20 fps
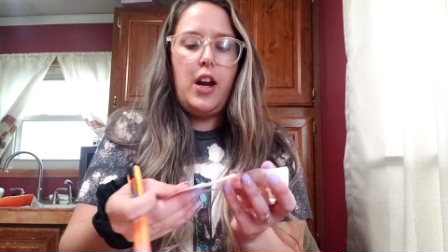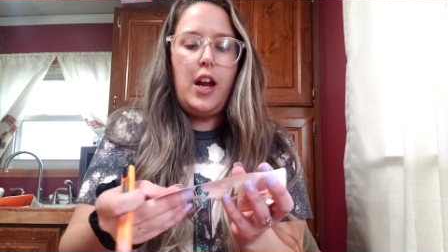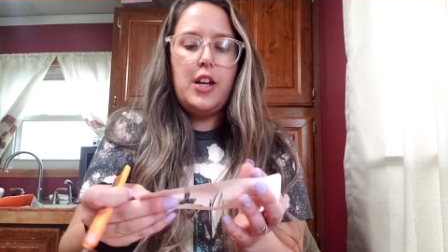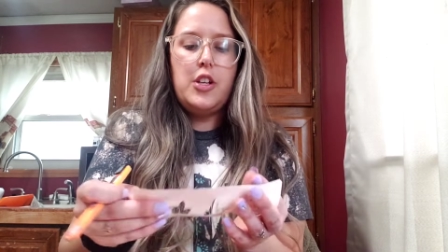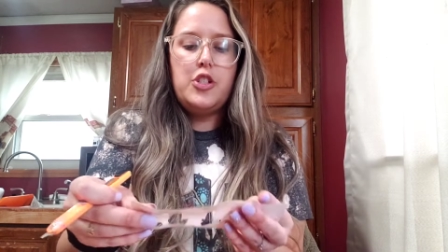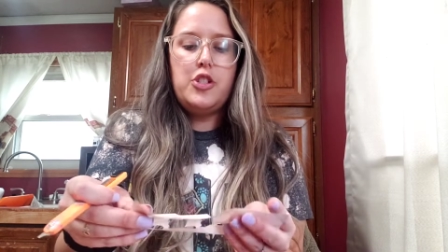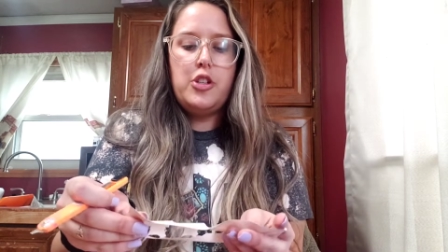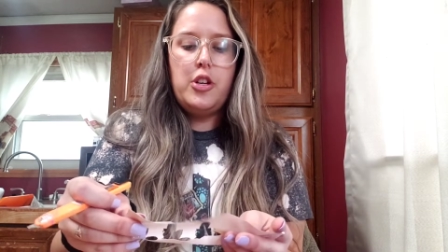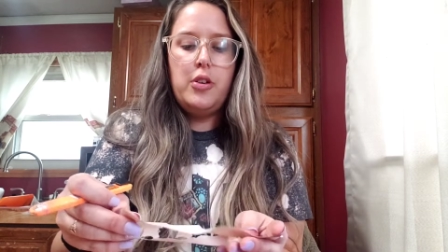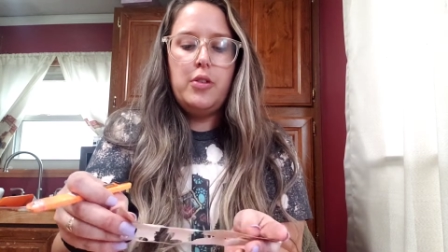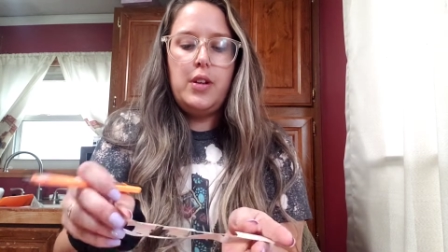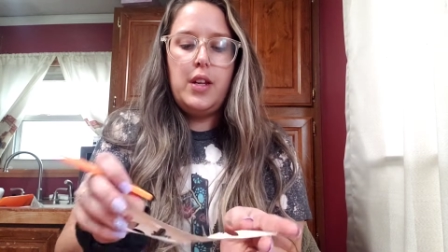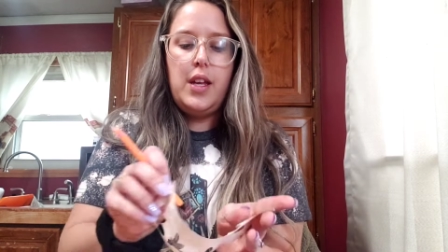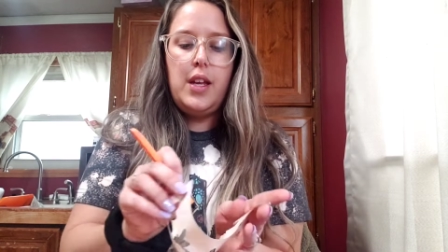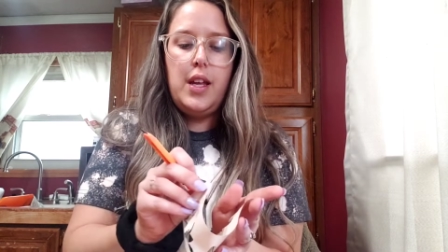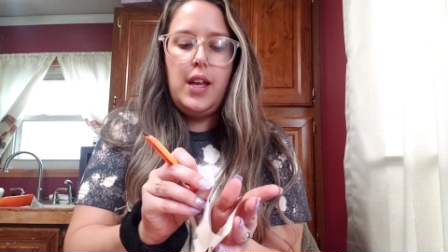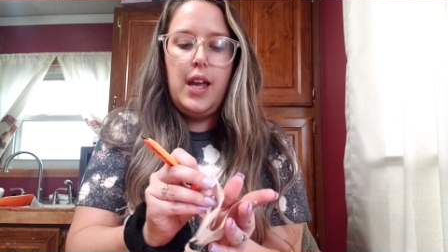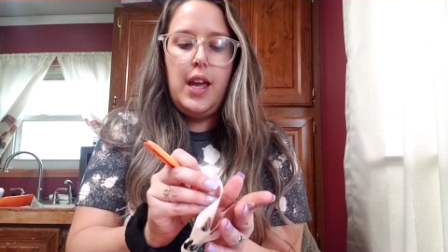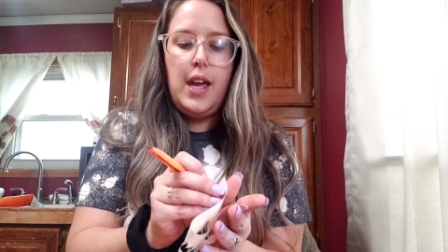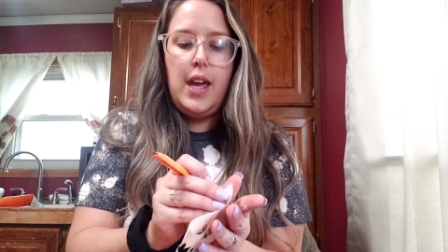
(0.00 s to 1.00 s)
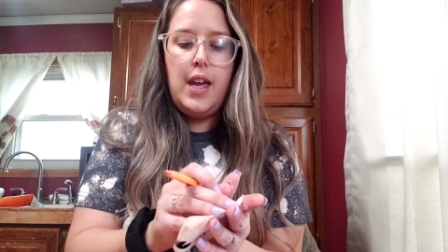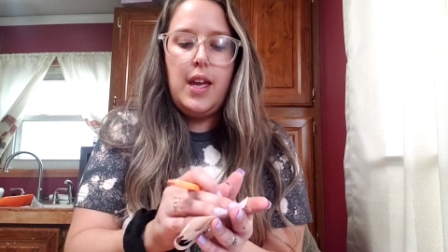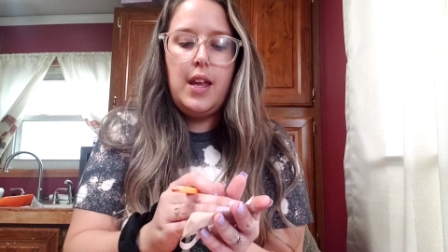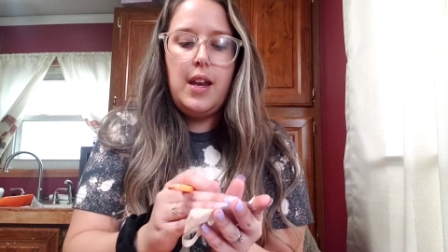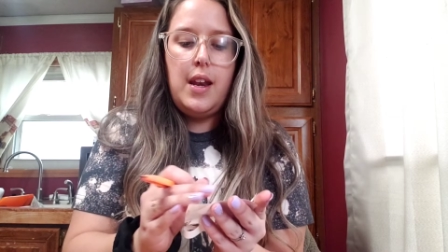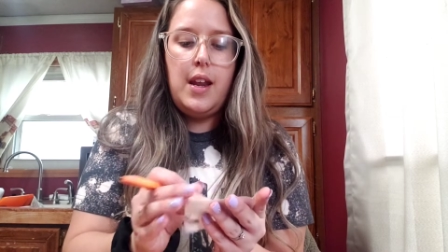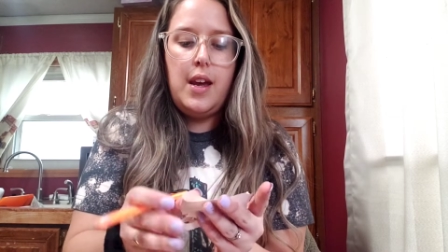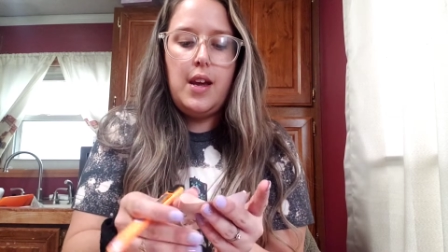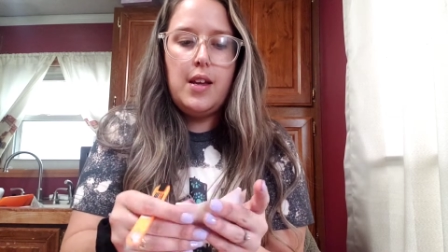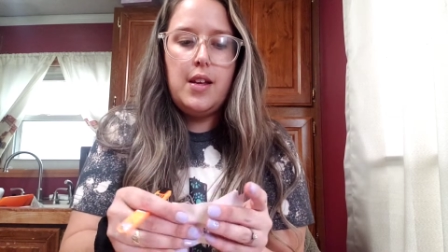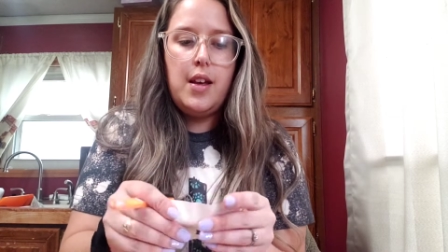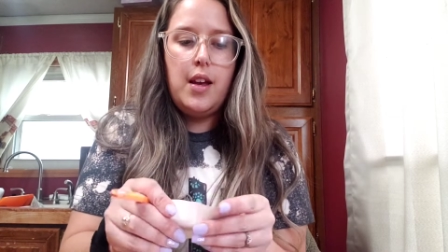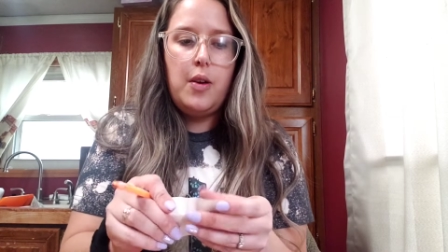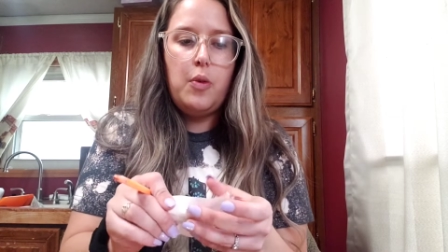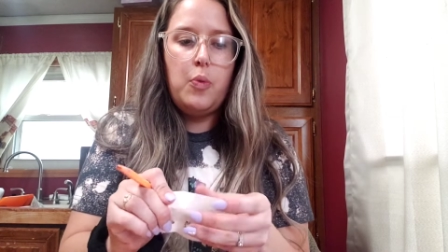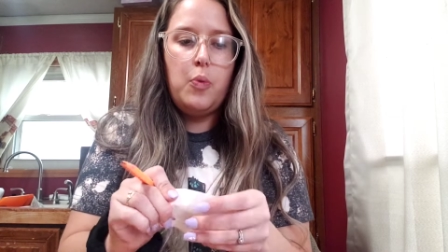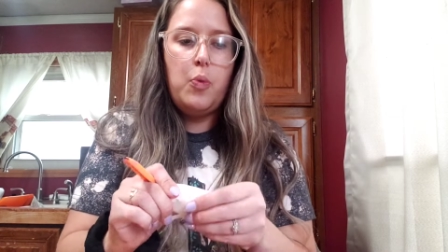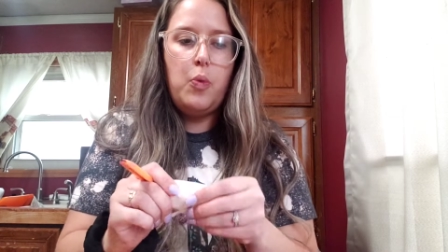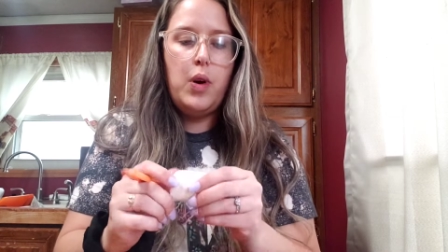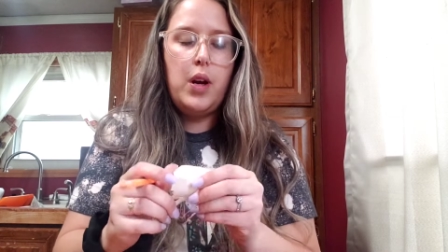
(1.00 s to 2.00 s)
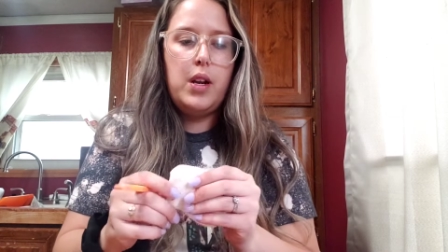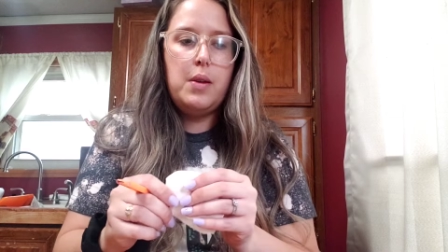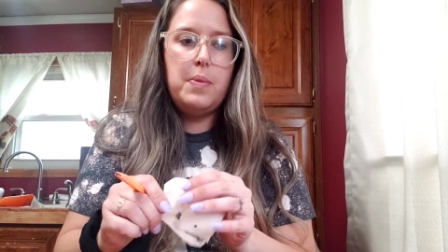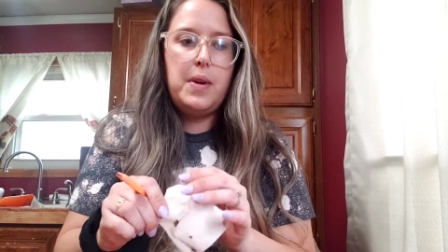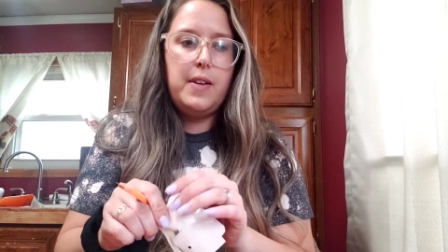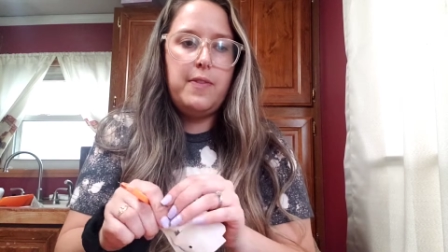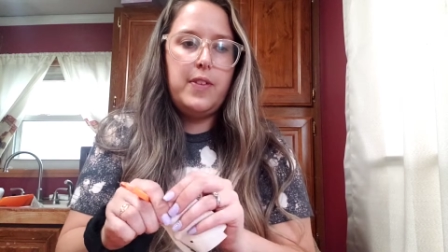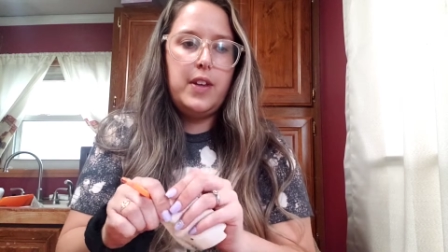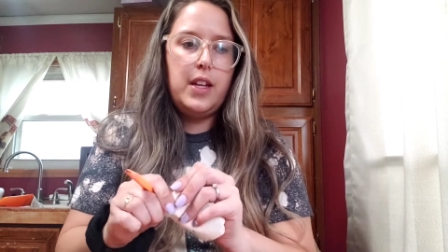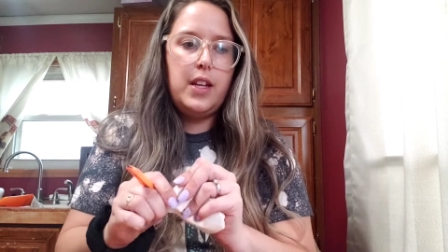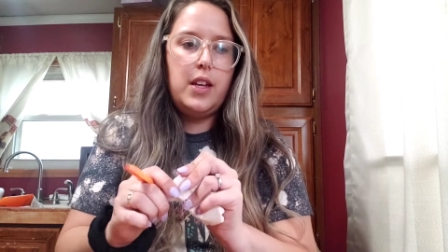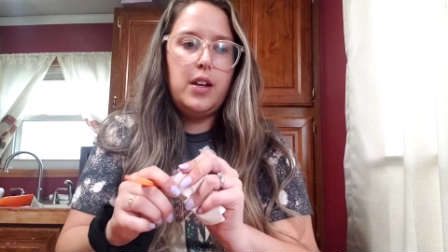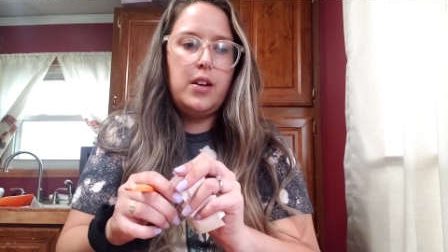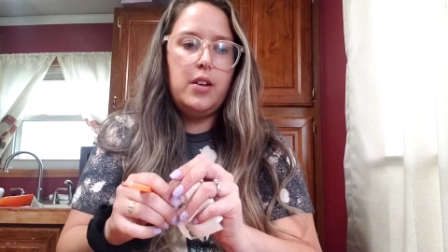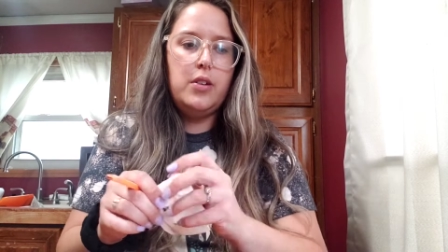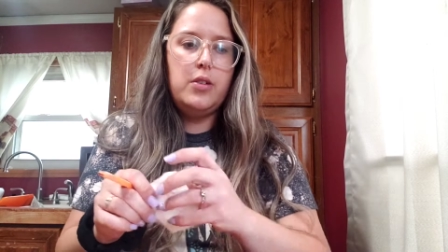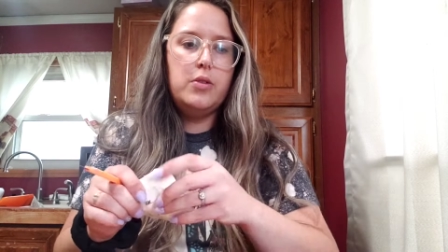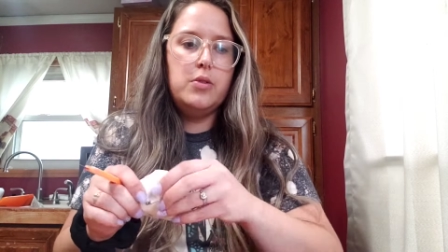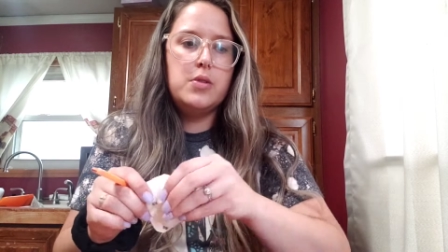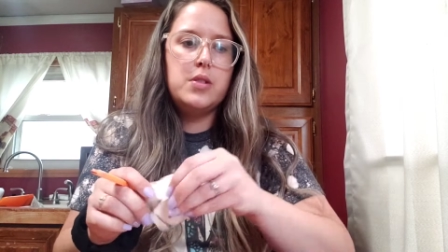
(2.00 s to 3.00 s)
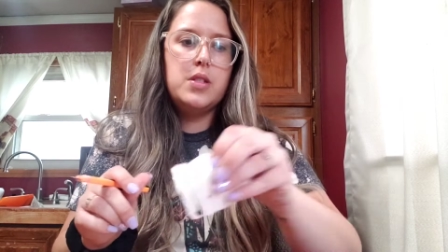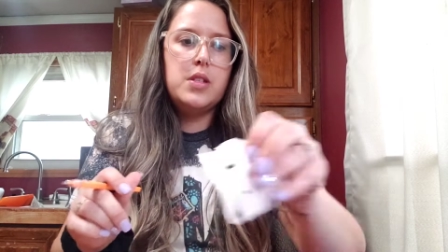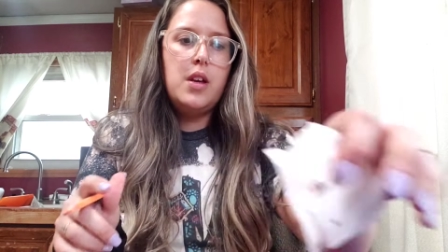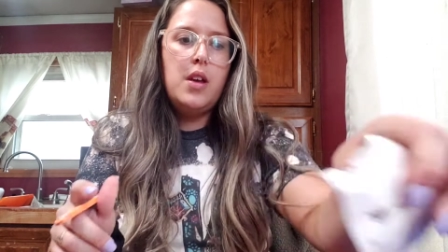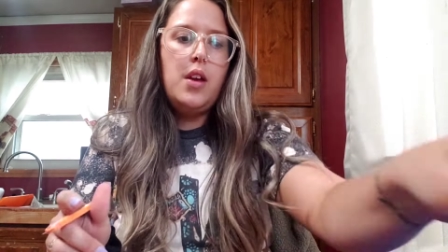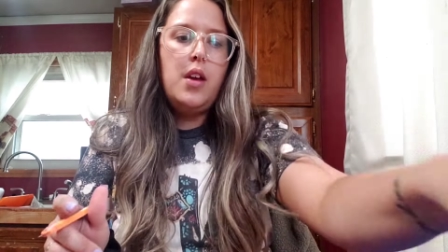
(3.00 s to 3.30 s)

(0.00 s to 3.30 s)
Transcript: I showed it in one of my videos,